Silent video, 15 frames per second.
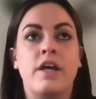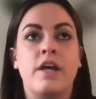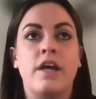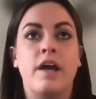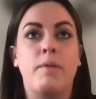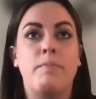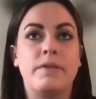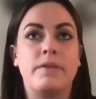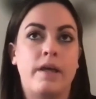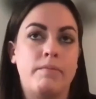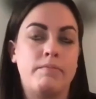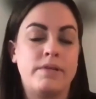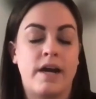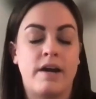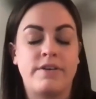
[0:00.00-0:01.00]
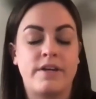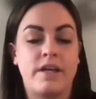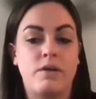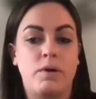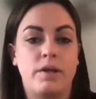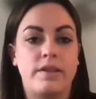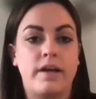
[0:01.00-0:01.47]
helping them
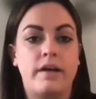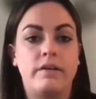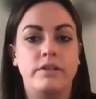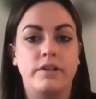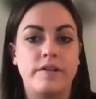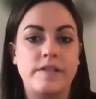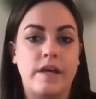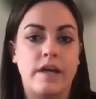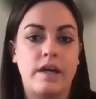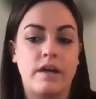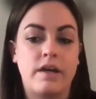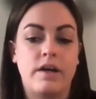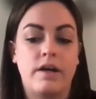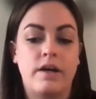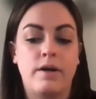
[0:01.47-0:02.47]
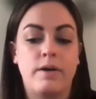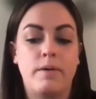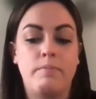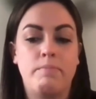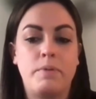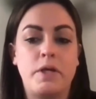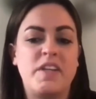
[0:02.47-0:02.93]
navigate what that looks like,
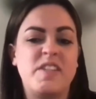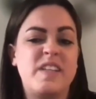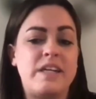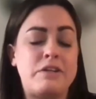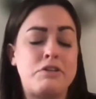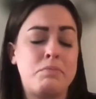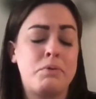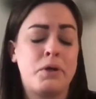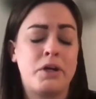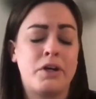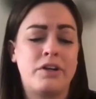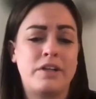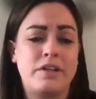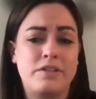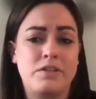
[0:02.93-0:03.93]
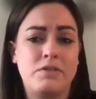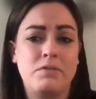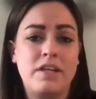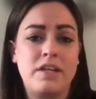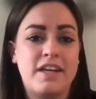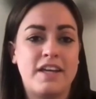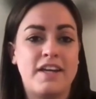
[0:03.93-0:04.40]
because each employer is
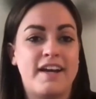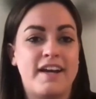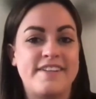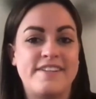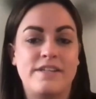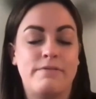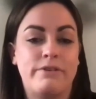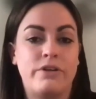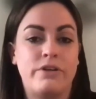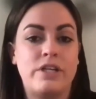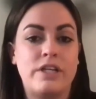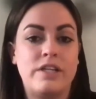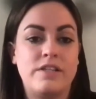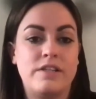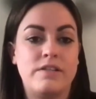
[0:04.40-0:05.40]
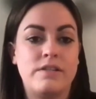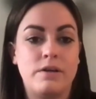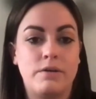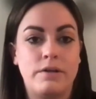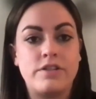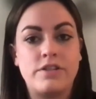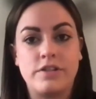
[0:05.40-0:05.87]
unique and has different needs. And
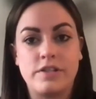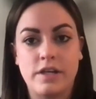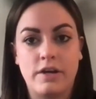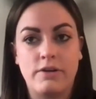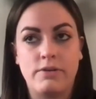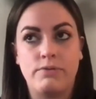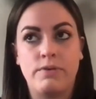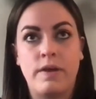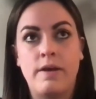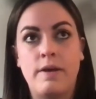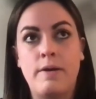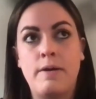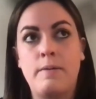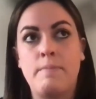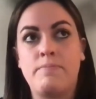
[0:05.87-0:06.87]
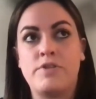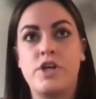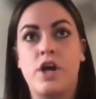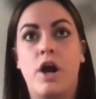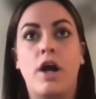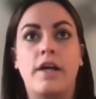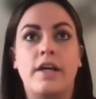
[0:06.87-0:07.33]
so it's just kind of
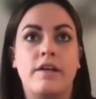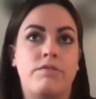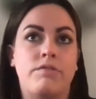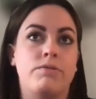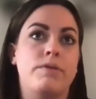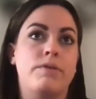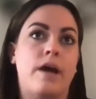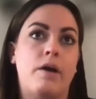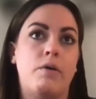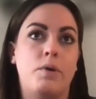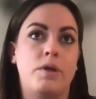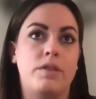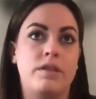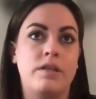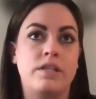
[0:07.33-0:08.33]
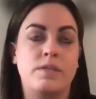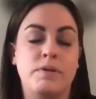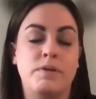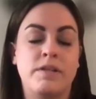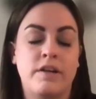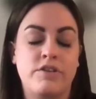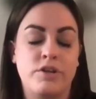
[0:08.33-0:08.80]
talking through that with these
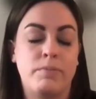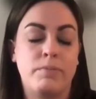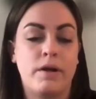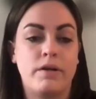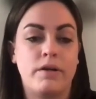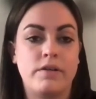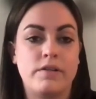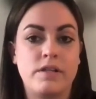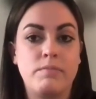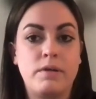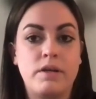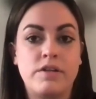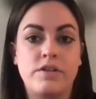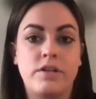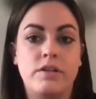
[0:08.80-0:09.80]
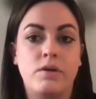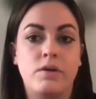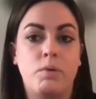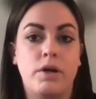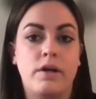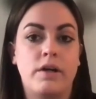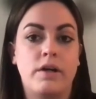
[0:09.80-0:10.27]
potential partners to make sure that the
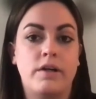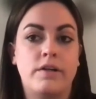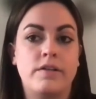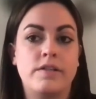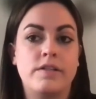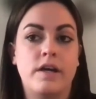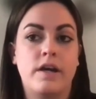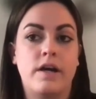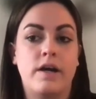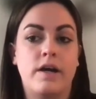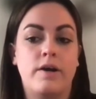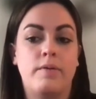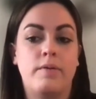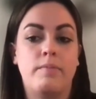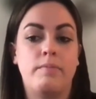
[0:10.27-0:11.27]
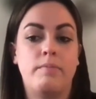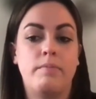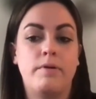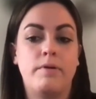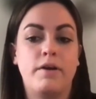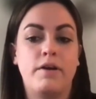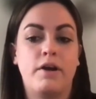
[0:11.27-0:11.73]
workers
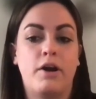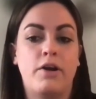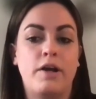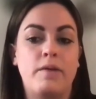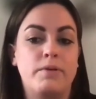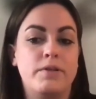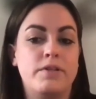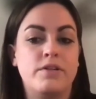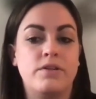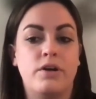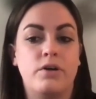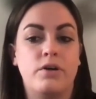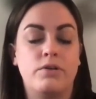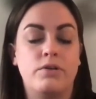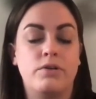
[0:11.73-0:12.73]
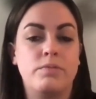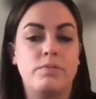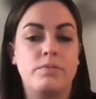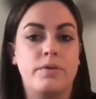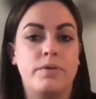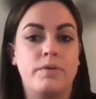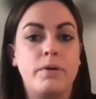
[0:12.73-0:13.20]
are able to go to
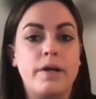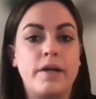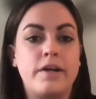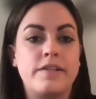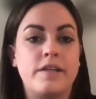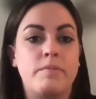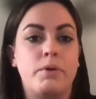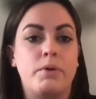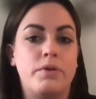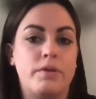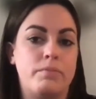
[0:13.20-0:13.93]
both employers and both